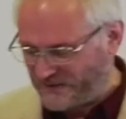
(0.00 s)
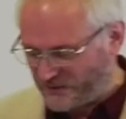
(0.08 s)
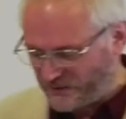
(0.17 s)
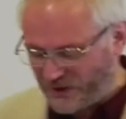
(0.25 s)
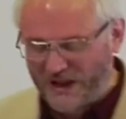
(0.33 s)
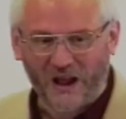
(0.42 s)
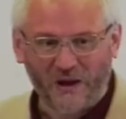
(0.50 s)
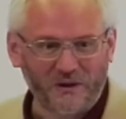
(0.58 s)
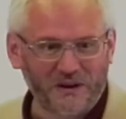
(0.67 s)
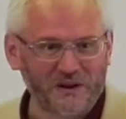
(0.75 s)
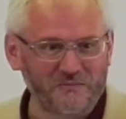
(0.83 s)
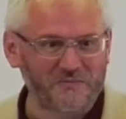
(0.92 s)
What, what
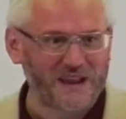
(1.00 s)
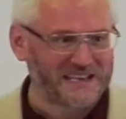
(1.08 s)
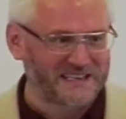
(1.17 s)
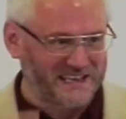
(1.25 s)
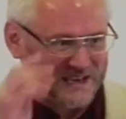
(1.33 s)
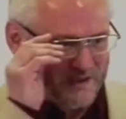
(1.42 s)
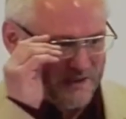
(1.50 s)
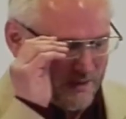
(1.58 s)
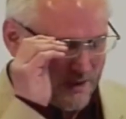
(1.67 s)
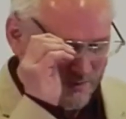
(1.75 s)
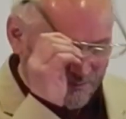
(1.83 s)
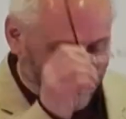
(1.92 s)
an amazing
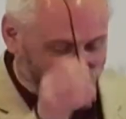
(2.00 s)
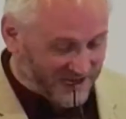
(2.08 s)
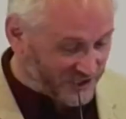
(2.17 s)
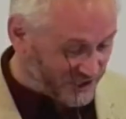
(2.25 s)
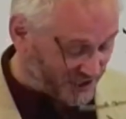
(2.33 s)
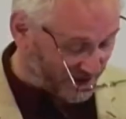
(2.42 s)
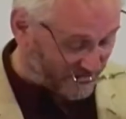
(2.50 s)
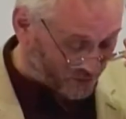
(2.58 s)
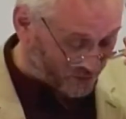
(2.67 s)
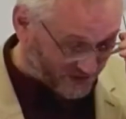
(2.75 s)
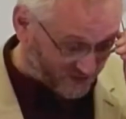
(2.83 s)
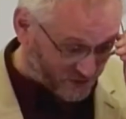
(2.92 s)
picture
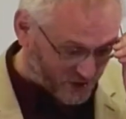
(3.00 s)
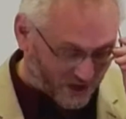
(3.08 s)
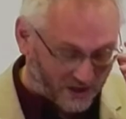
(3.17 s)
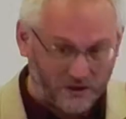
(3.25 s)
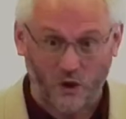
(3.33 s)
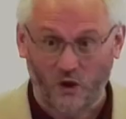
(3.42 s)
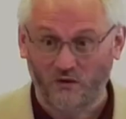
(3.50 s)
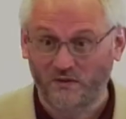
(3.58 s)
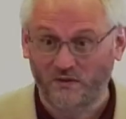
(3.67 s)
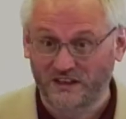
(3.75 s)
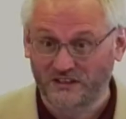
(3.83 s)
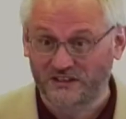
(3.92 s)
we've got of
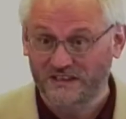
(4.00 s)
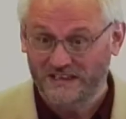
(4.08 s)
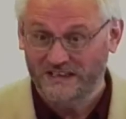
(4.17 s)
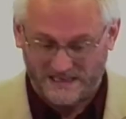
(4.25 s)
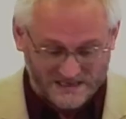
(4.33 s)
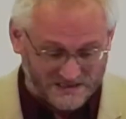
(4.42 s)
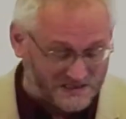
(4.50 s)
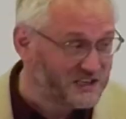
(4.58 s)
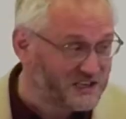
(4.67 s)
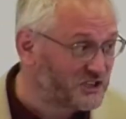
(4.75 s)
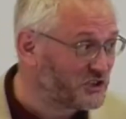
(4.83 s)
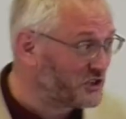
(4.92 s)
this,
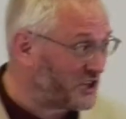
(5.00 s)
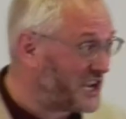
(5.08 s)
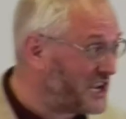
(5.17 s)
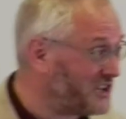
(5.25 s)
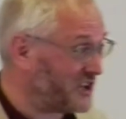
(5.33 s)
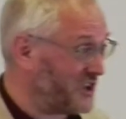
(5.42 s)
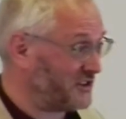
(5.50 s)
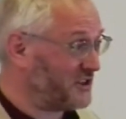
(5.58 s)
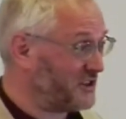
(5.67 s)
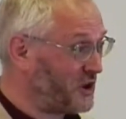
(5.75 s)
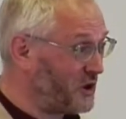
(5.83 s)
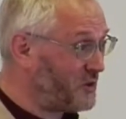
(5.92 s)
this Jesus
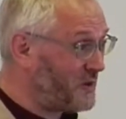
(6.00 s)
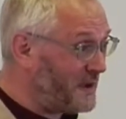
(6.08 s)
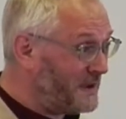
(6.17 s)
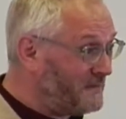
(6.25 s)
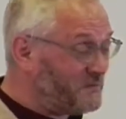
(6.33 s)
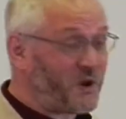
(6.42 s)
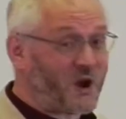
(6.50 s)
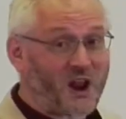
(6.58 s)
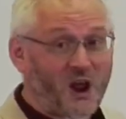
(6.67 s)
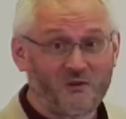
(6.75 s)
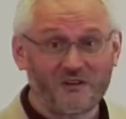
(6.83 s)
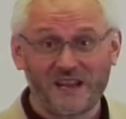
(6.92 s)
who not
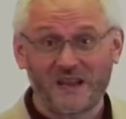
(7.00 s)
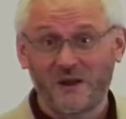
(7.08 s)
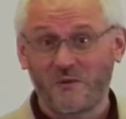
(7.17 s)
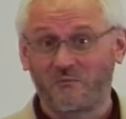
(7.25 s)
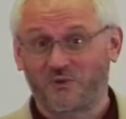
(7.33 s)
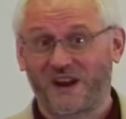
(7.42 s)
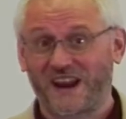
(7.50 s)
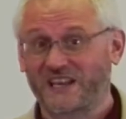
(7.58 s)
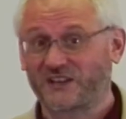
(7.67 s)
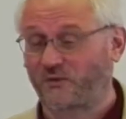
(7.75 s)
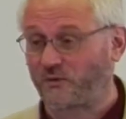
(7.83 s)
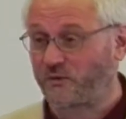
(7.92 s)
only
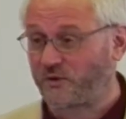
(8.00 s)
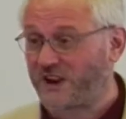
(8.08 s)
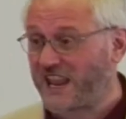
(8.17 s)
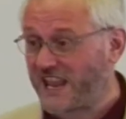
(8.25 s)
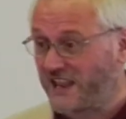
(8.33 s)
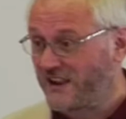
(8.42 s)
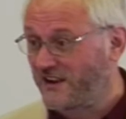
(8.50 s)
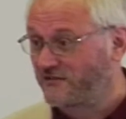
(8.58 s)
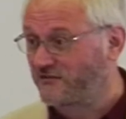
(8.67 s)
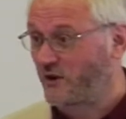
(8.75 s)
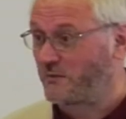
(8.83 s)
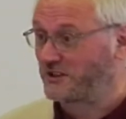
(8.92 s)
breaks free
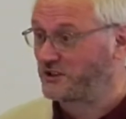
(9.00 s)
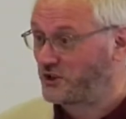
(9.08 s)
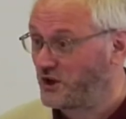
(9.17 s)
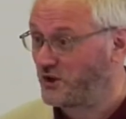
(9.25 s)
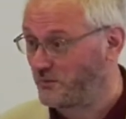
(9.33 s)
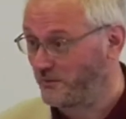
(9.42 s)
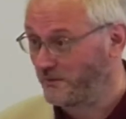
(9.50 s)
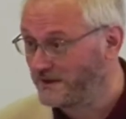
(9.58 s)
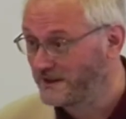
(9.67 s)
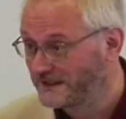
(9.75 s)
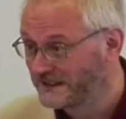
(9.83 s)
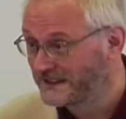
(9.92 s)
from a tomb,
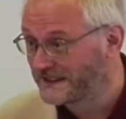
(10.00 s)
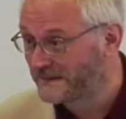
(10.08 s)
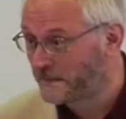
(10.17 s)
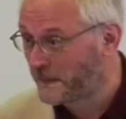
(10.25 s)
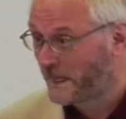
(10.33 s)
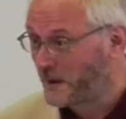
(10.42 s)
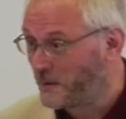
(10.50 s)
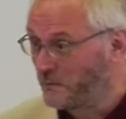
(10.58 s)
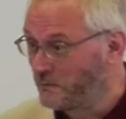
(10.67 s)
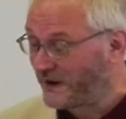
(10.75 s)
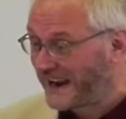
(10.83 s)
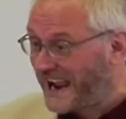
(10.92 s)

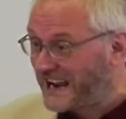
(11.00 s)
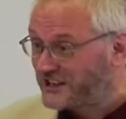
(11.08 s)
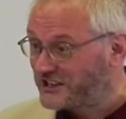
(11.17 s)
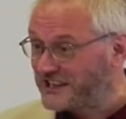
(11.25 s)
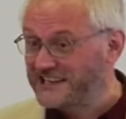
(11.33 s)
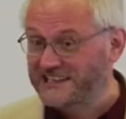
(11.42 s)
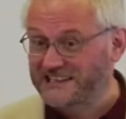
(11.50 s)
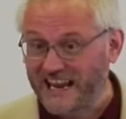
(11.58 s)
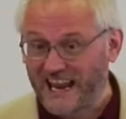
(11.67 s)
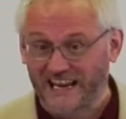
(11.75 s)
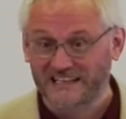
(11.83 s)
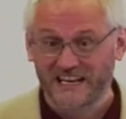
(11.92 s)
but actually
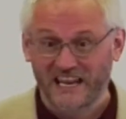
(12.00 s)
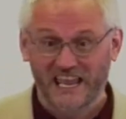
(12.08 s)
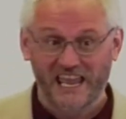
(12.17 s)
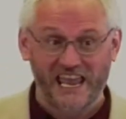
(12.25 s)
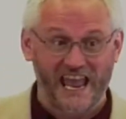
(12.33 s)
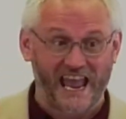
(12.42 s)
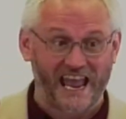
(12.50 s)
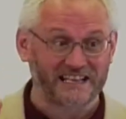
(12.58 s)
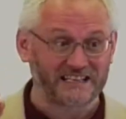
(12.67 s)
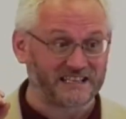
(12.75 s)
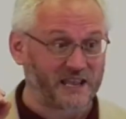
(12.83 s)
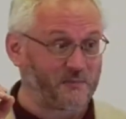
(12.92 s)
says he has
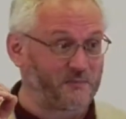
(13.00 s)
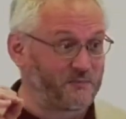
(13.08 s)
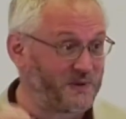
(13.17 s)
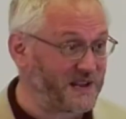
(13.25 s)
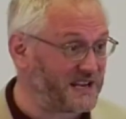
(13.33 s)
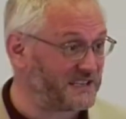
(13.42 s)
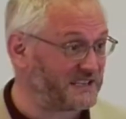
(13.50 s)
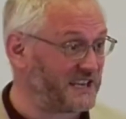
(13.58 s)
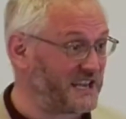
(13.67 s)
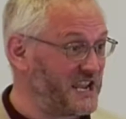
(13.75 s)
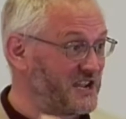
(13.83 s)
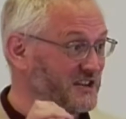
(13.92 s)
the
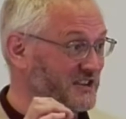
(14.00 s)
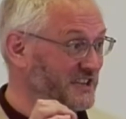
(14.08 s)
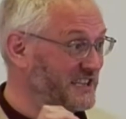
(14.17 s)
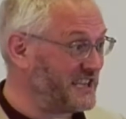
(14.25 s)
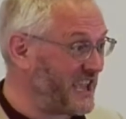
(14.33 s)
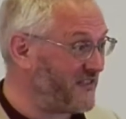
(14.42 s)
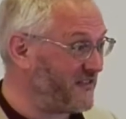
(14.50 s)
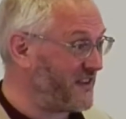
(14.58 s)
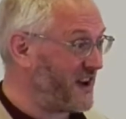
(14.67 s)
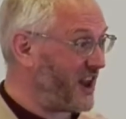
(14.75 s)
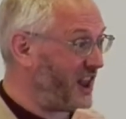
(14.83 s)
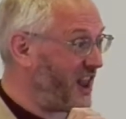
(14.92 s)
ability to give
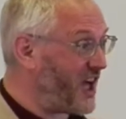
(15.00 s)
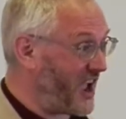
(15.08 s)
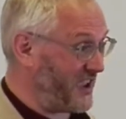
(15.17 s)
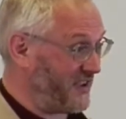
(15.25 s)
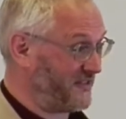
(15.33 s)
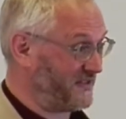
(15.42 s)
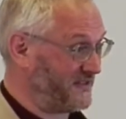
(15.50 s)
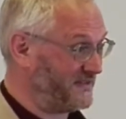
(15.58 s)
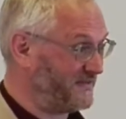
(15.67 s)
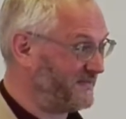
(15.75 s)
life.